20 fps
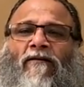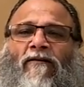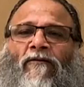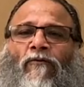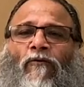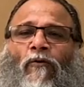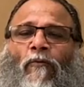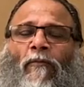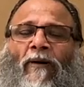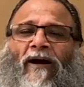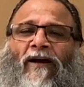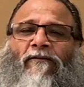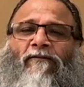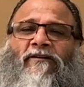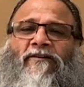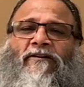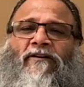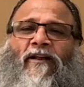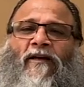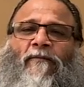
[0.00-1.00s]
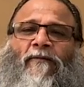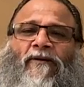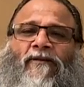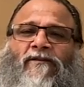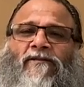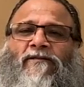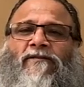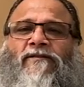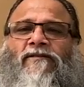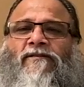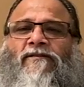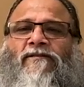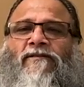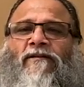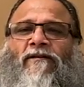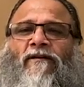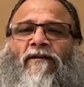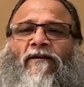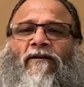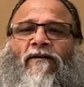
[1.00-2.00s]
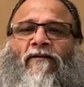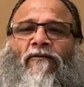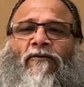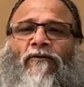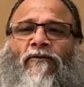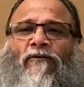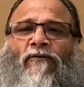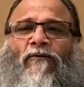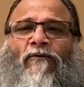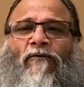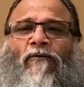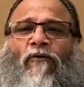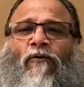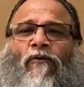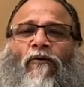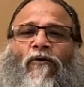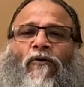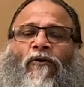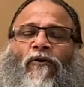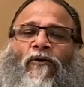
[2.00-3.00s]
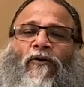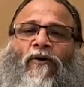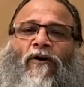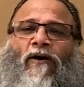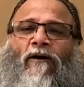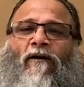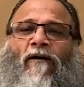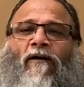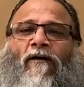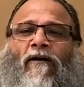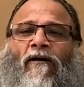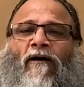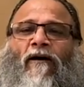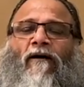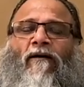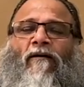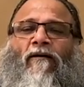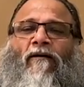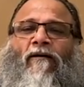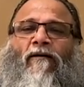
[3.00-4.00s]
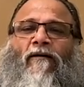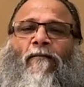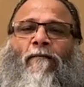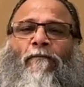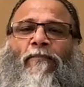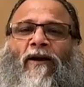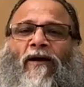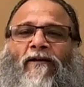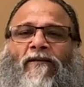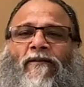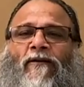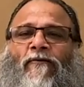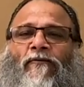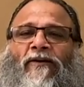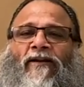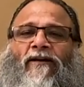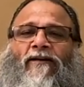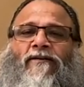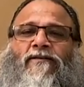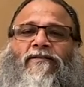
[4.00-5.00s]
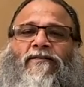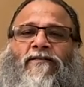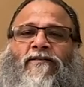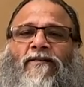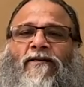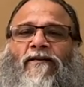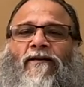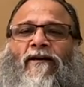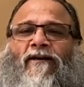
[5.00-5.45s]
Go buy vegetables. Go uh, uh, pluck the weeds.